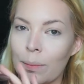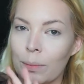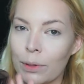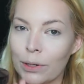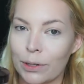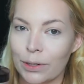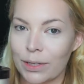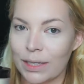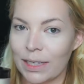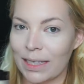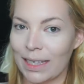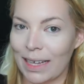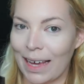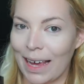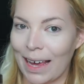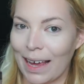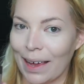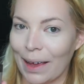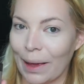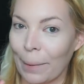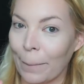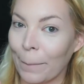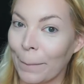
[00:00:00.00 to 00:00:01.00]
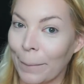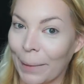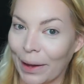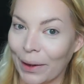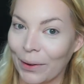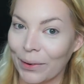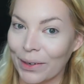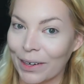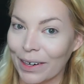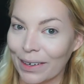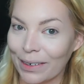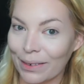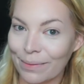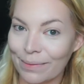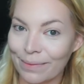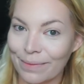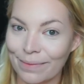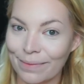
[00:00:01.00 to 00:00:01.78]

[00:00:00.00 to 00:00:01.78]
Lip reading: Mercier powder.